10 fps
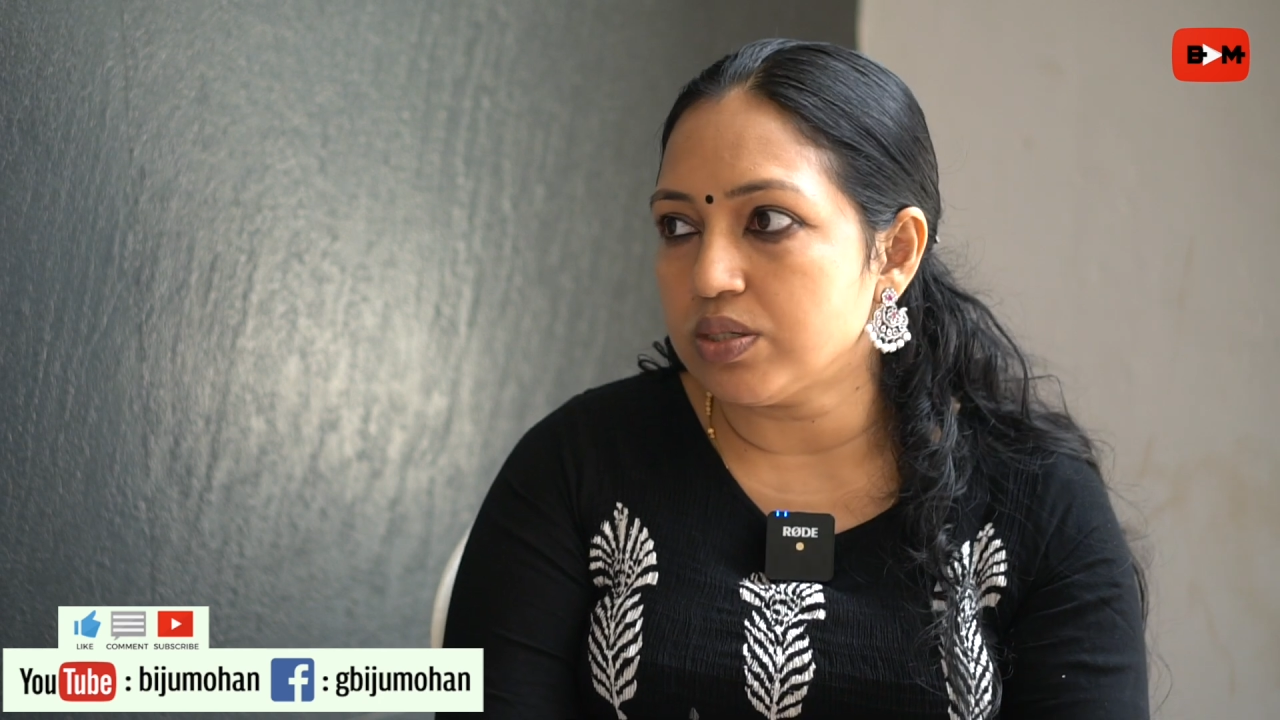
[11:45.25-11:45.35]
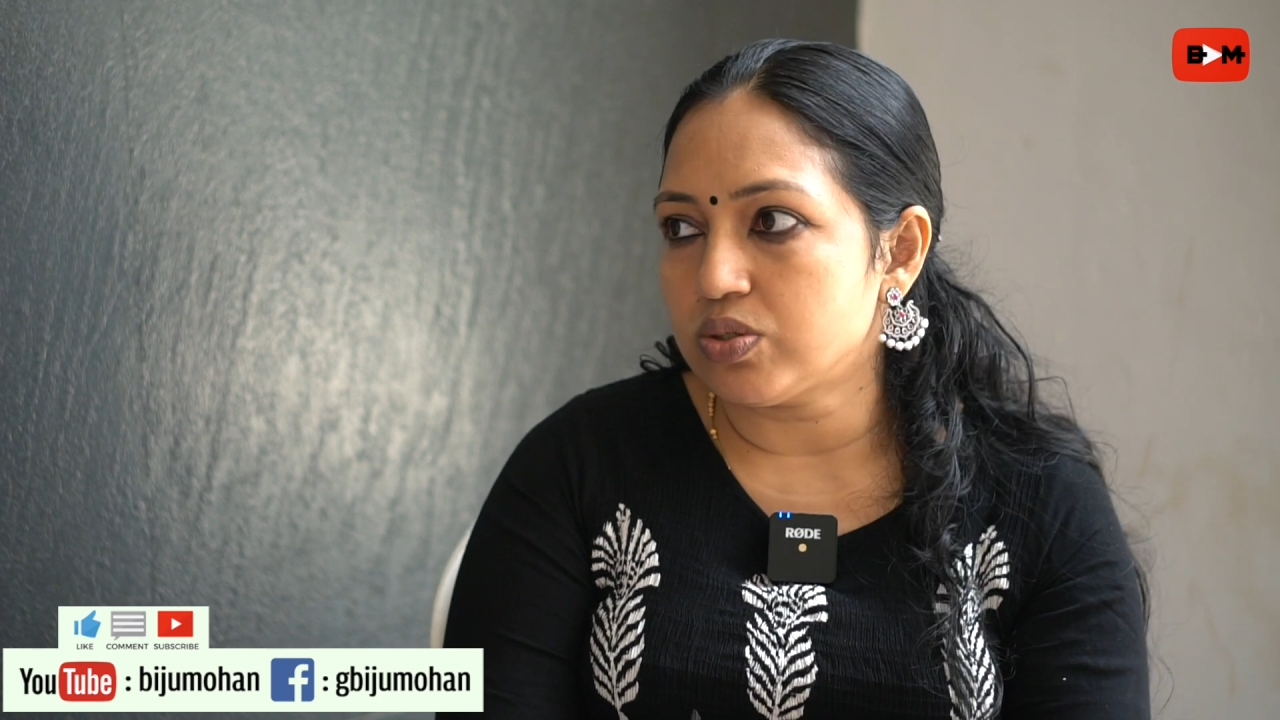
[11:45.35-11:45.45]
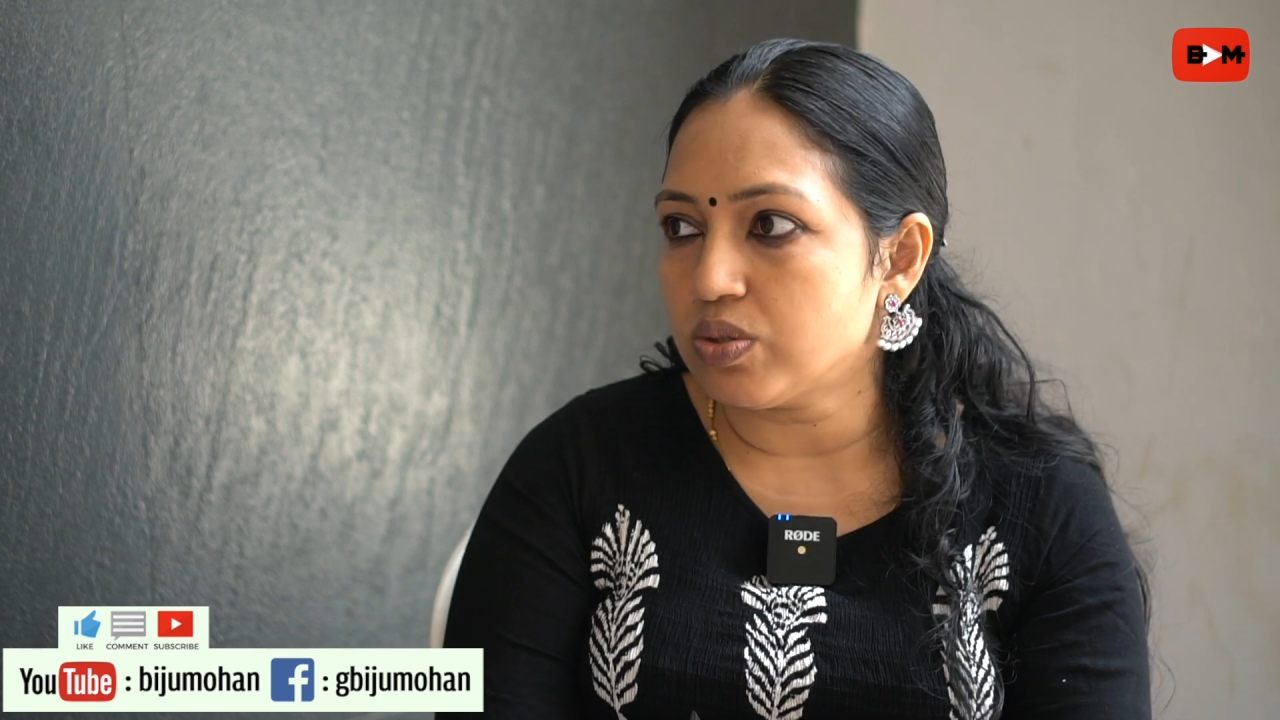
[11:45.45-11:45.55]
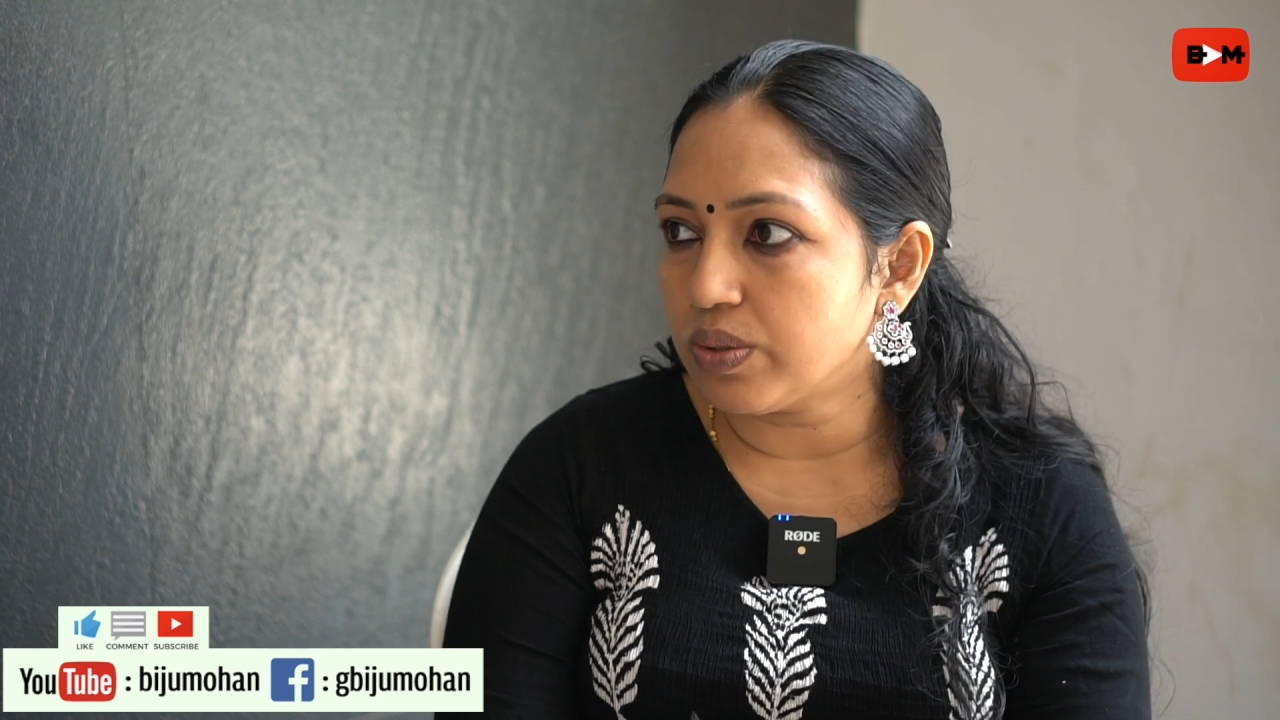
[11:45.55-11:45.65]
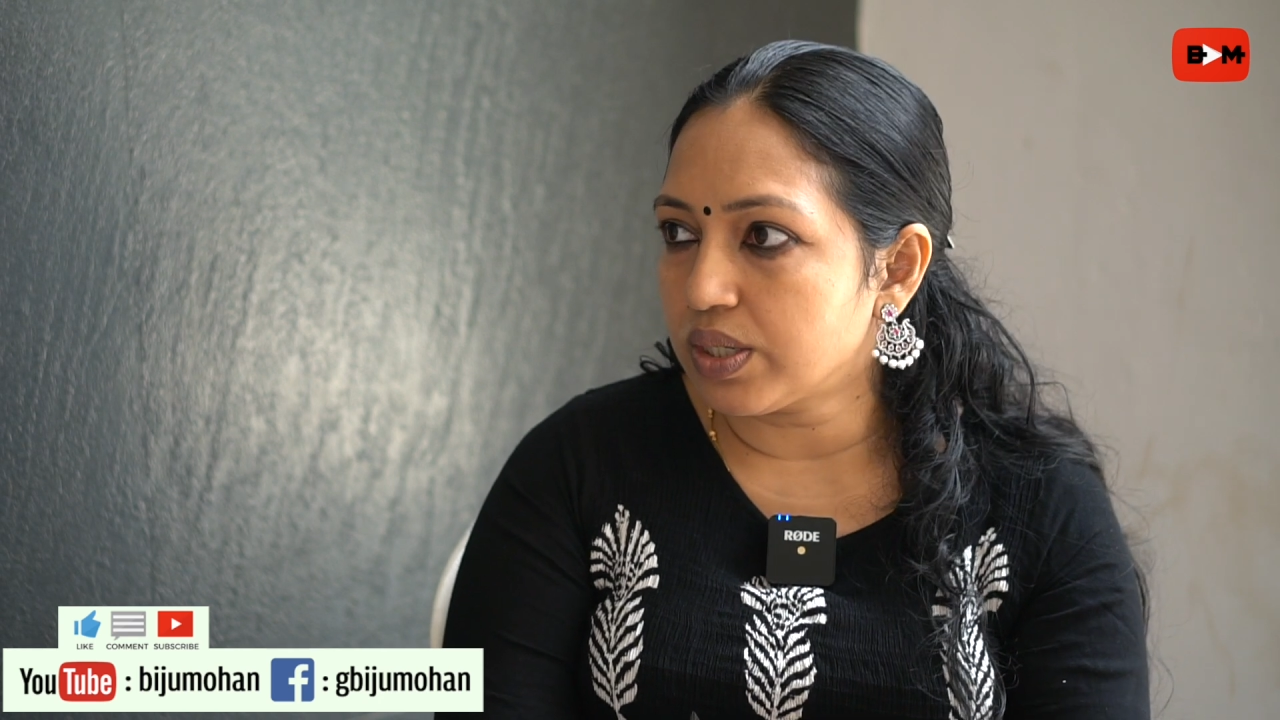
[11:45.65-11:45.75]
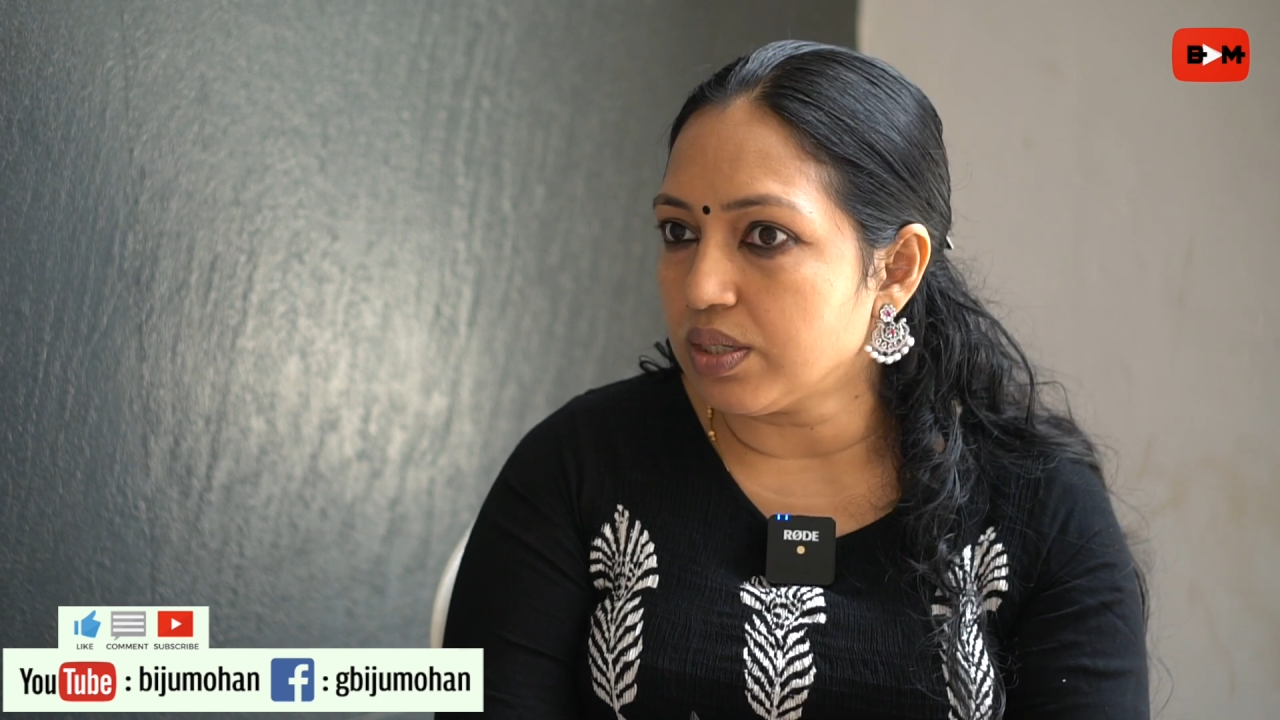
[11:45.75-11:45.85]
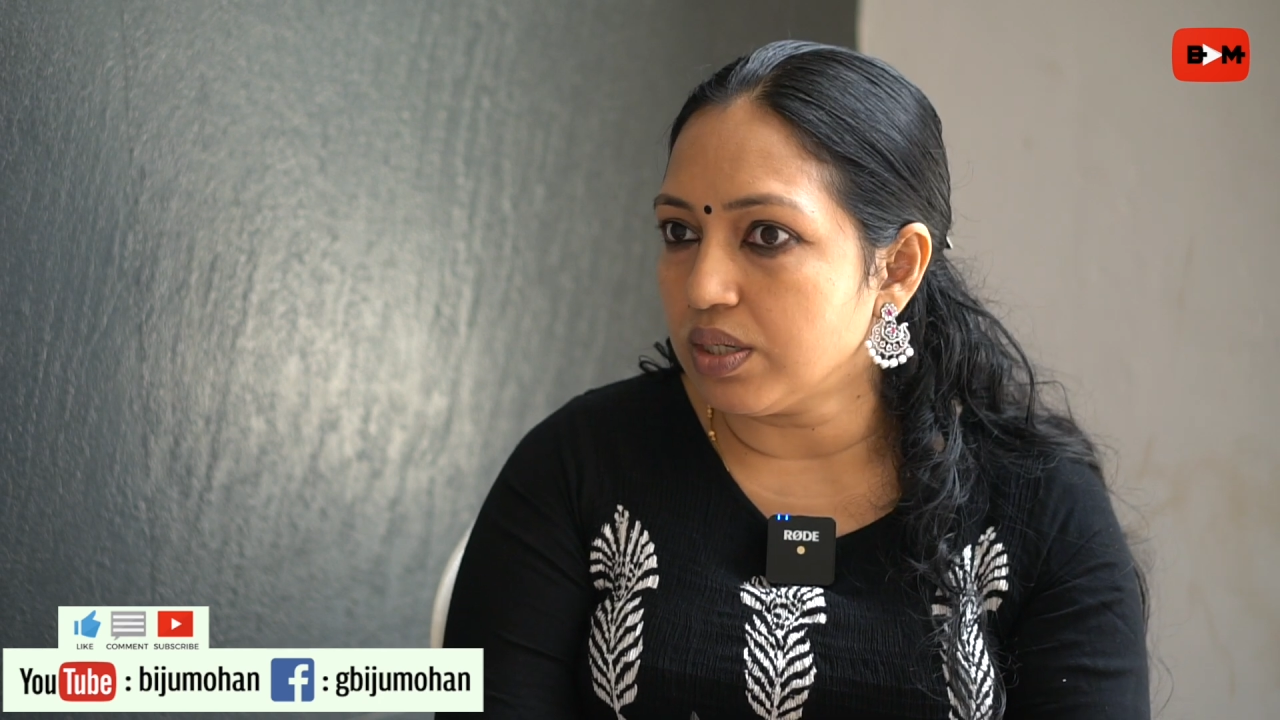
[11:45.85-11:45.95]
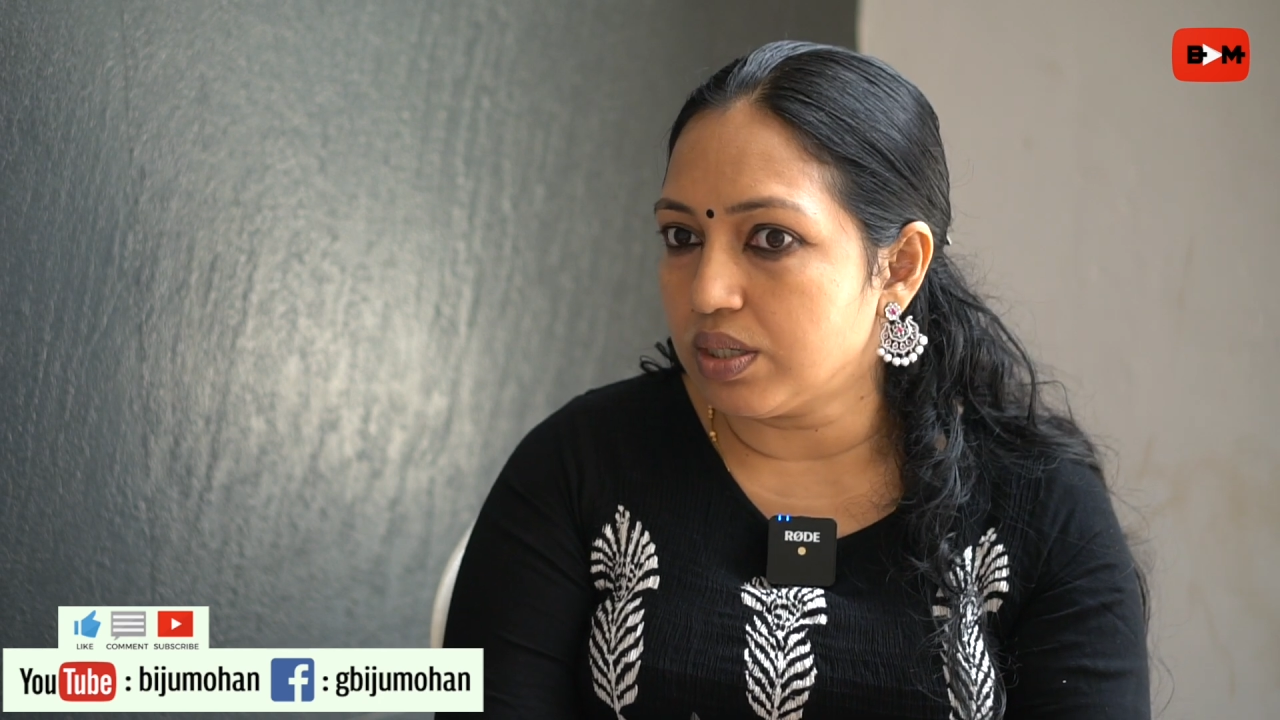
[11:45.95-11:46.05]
into our